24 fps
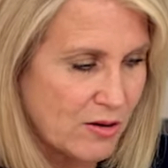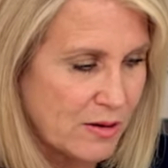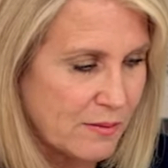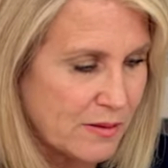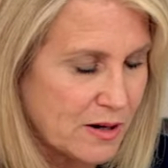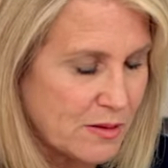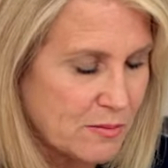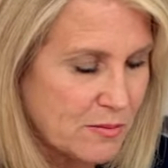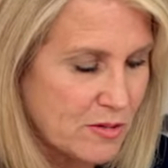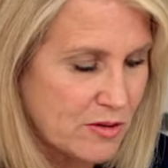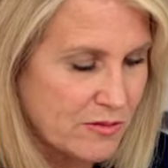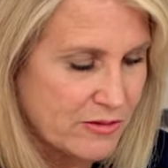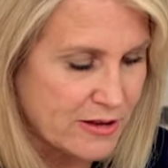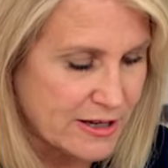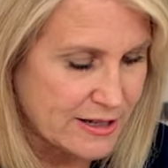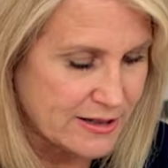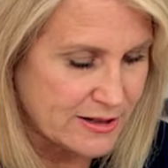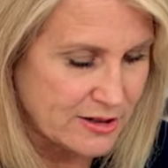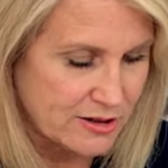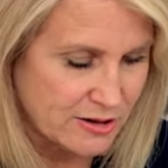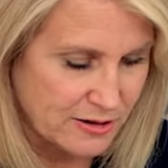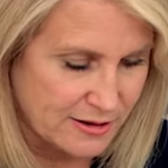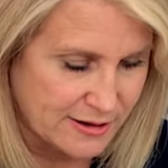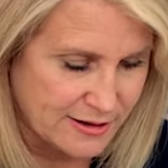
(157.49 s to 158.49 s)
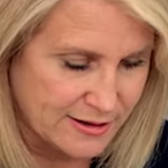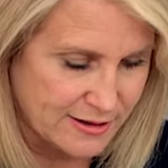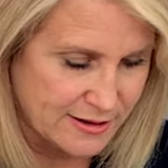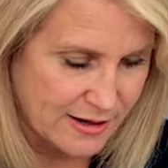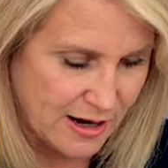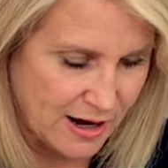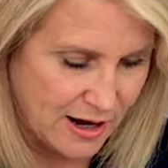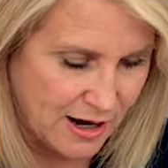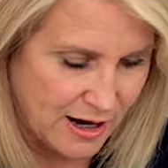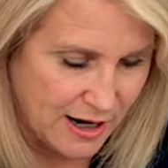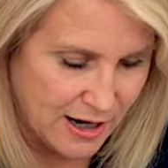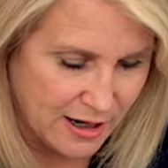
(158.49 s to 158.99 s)
I'm going to move these to the
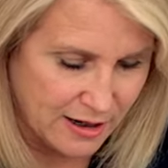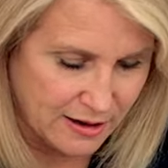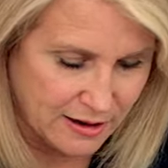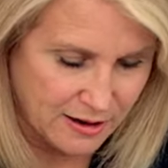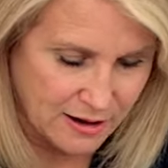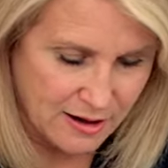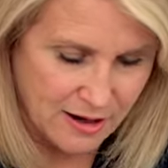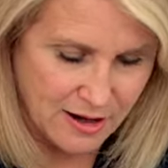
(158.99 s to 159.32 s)
side,